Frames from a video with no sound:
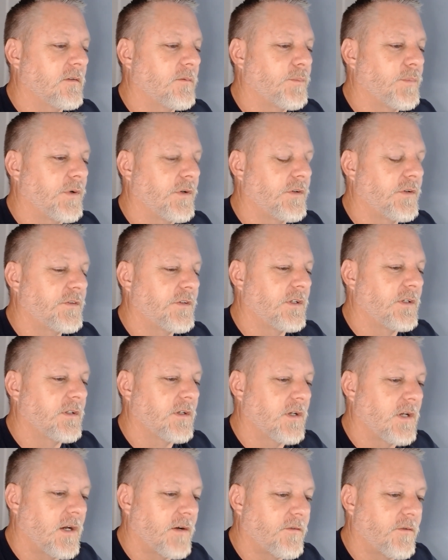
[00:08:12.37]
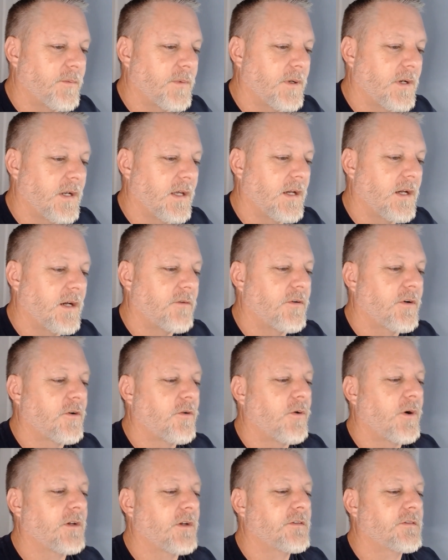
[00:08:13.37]
Pushing the government now,
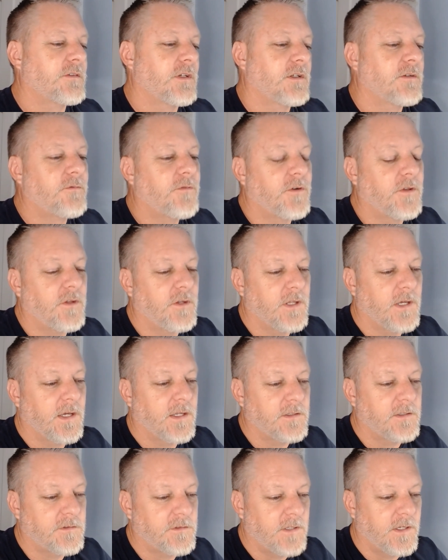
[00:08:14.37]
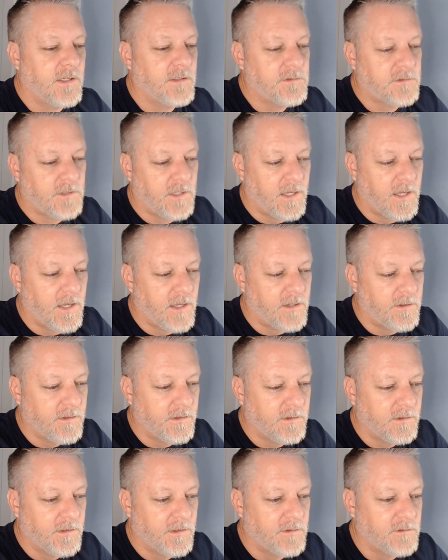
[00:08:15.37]
requesting for the United States,
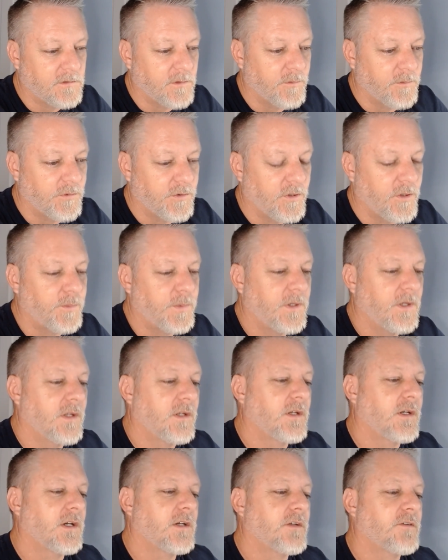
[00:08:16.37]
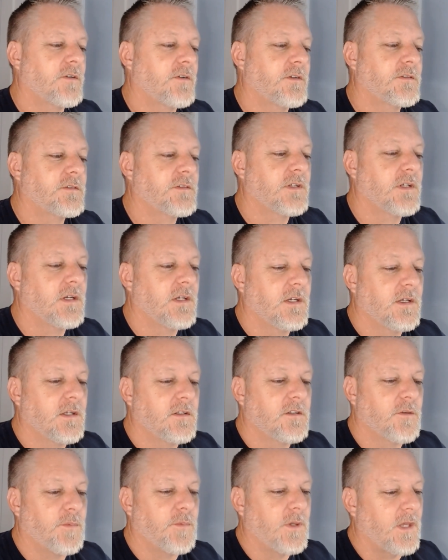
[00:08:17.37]
Canada, and some European countries
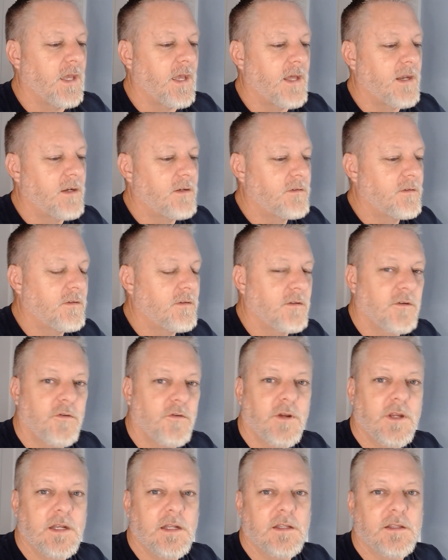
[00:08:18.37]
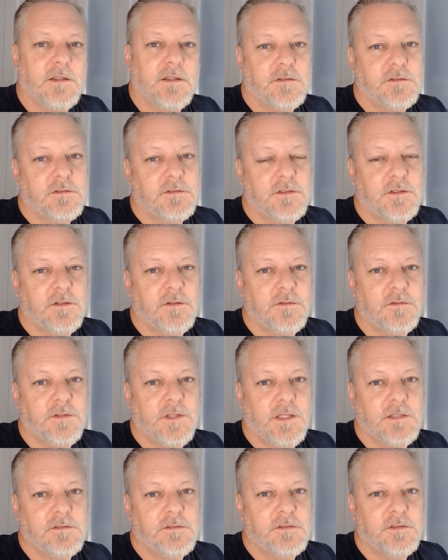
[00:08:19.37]
to be added to the green list. So
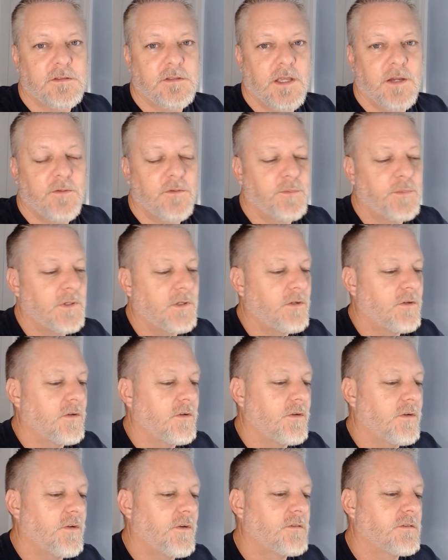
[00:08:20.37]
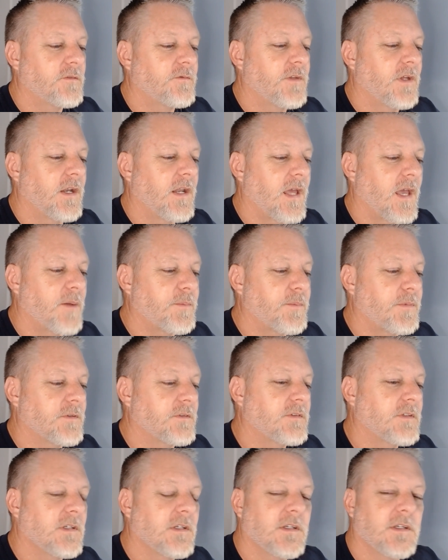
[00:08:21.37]
that would be good news if that
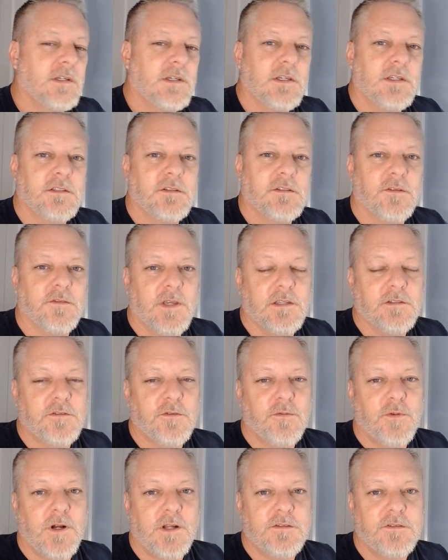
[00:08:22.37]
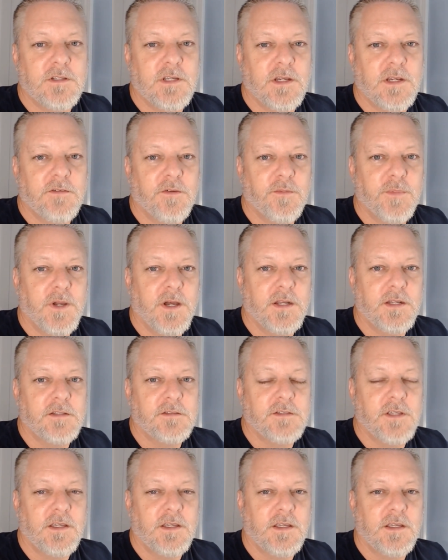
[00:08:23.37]
happens. Thanks for watching, everybody.
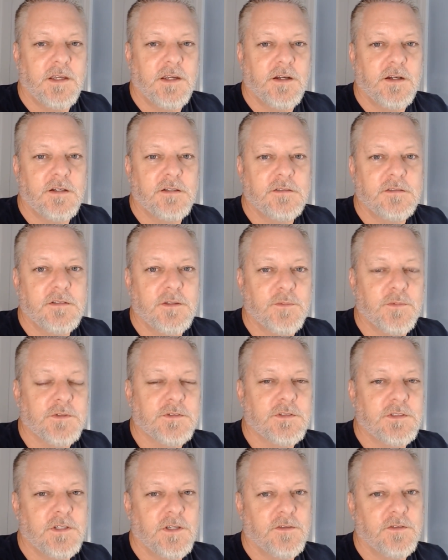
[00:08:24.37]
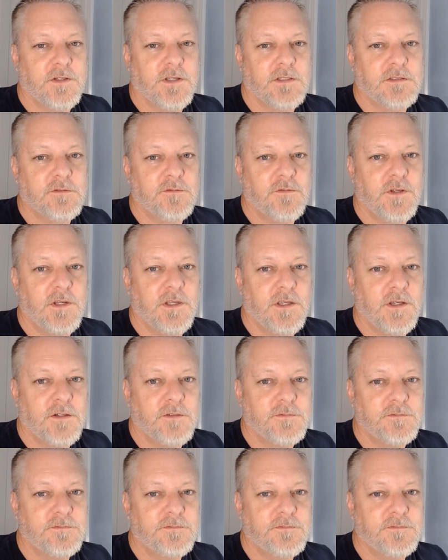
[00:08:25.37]
Take care, and we'll see you on the next video.